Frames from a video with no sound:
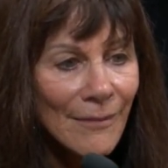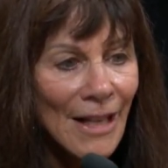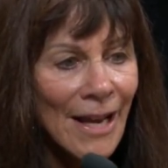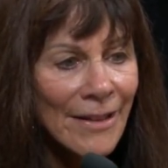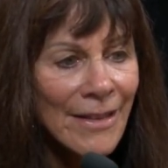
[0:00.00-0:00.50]

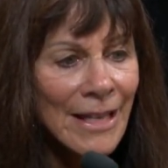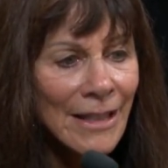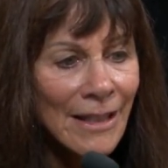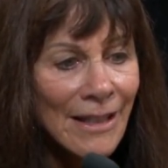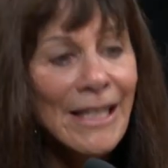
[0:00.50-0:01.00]
I
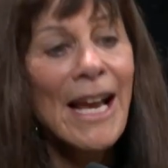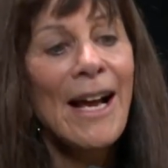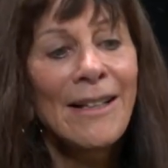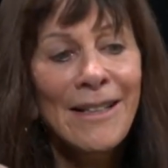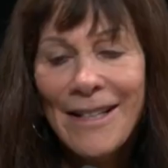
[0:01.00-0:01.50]
think yeah. yeah.
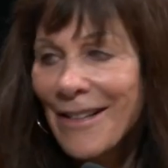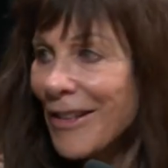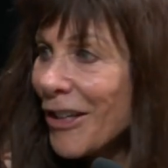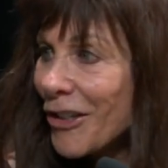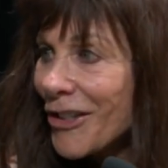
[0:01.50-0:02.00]

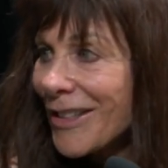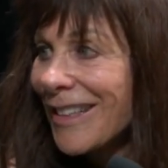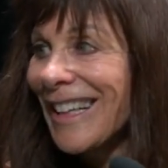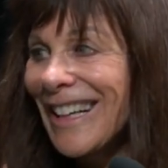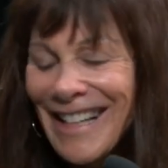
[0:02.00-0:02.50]
There's yeah.